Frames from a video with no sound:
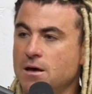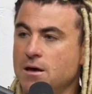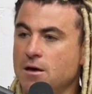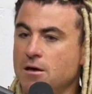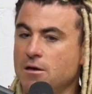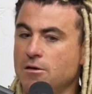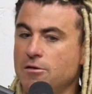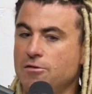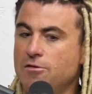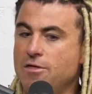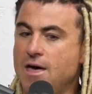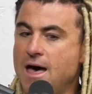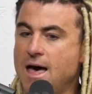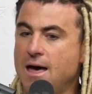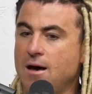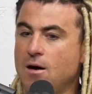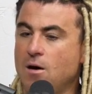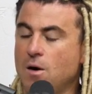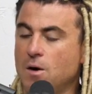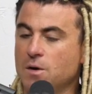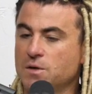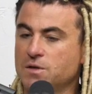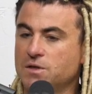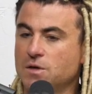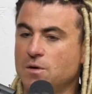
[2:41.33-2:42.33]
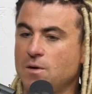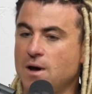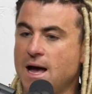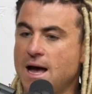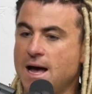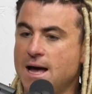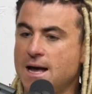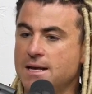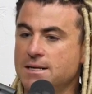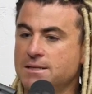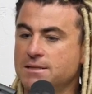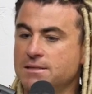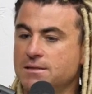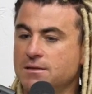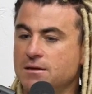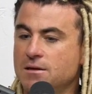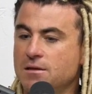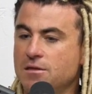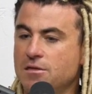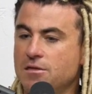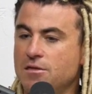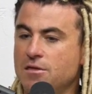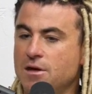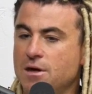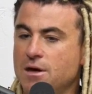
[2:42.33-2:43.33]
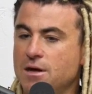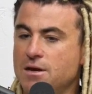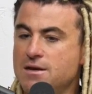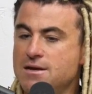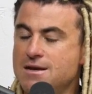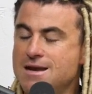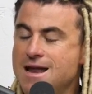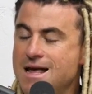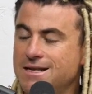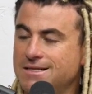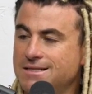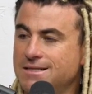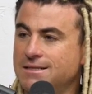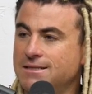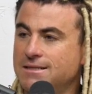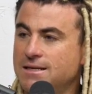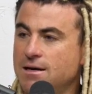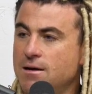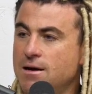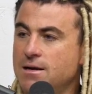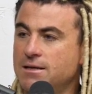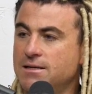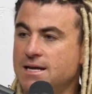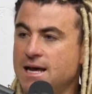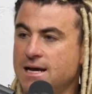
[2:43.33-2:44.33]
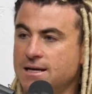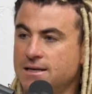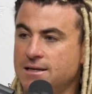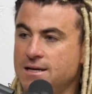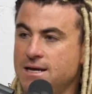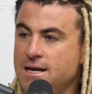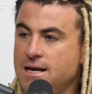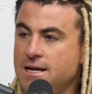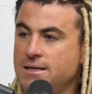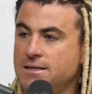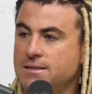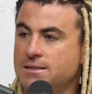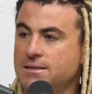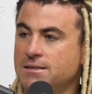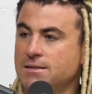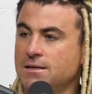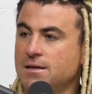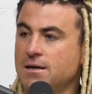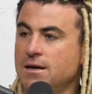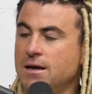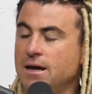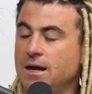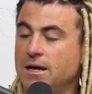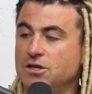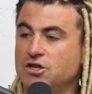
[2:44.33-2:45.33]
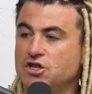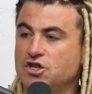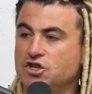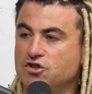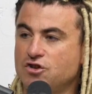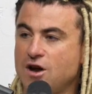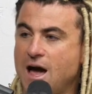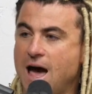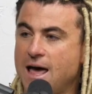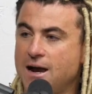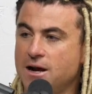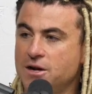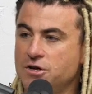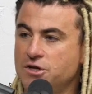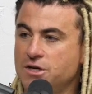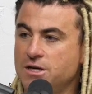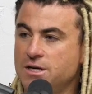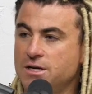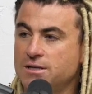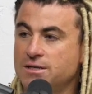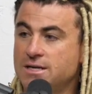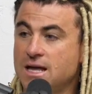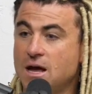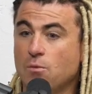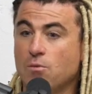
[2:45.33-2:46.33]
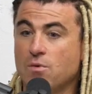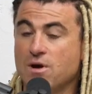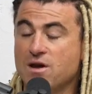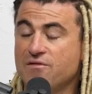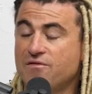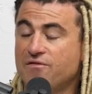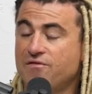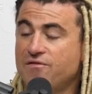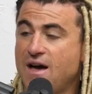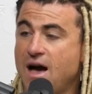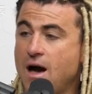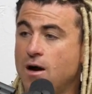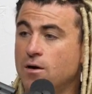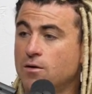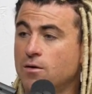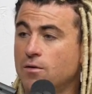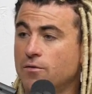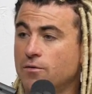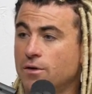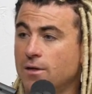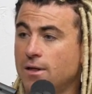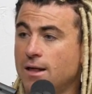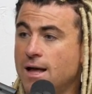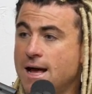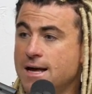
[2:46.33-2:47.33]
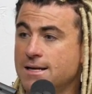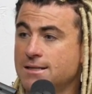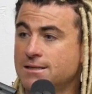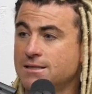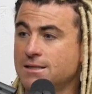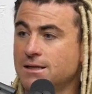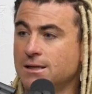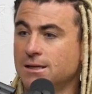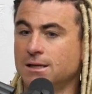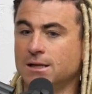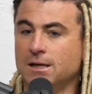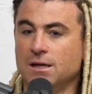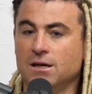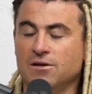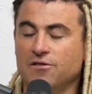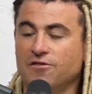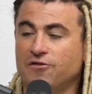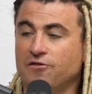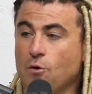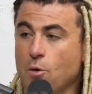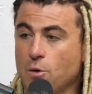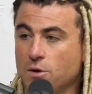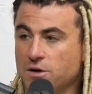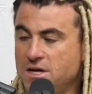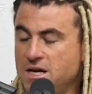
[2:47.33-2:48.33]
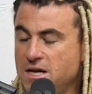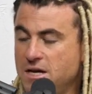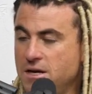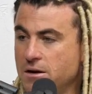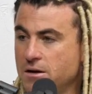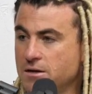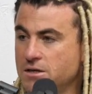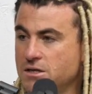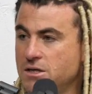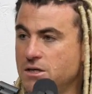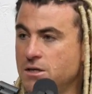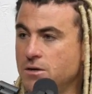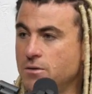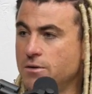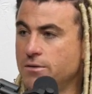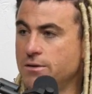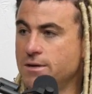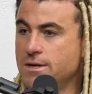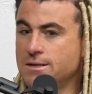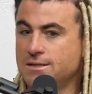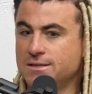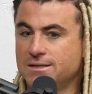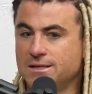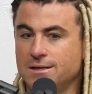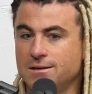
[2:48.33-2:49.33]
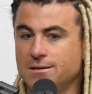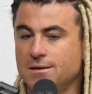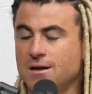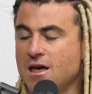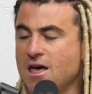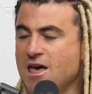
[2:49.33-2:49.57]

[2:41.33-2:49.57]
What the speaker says: that also has the necessary techniques and strategies that we've found over the last 14 years of doing this, and